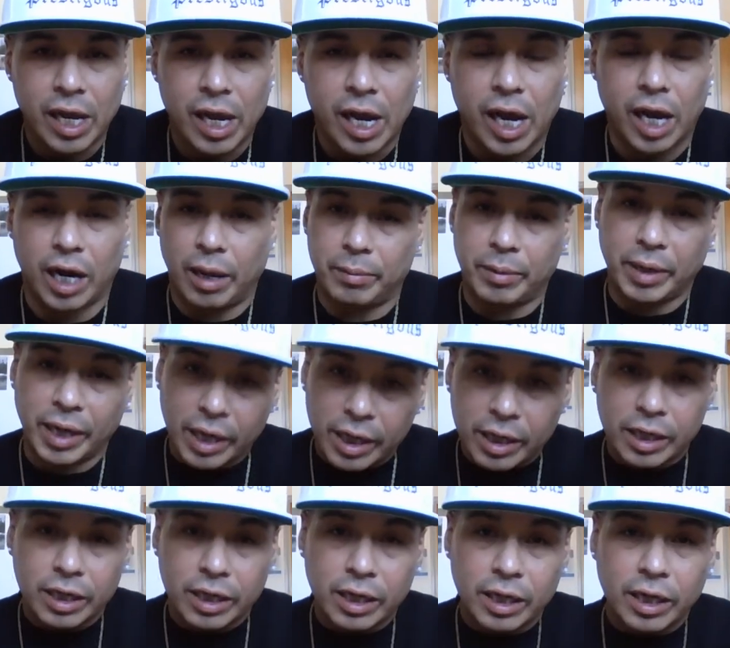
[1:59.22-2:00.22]
And I'm
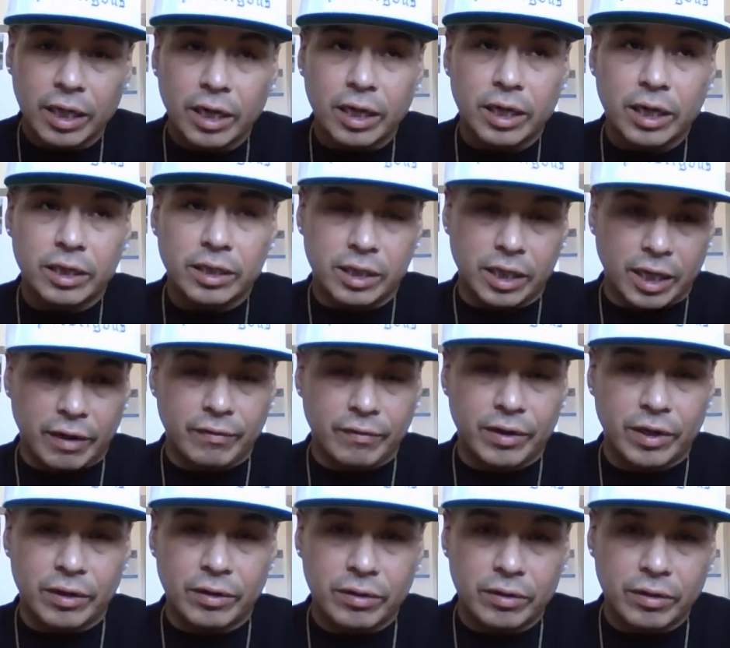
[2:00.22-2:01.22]
here to give
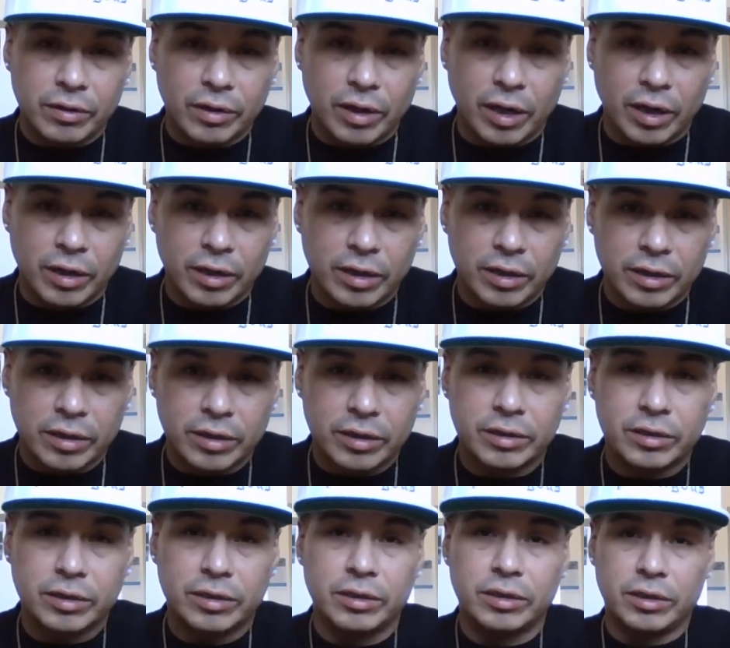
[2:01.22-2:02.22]
you
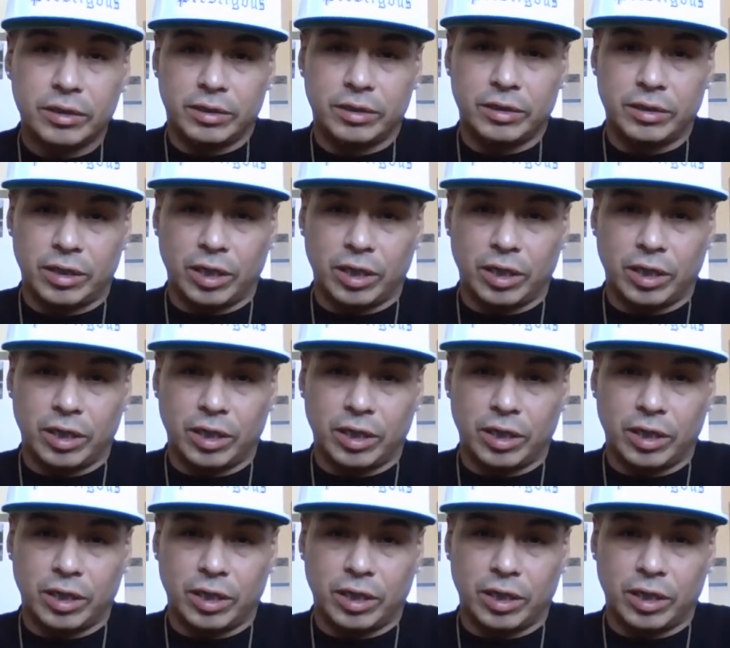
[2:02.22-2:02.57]
the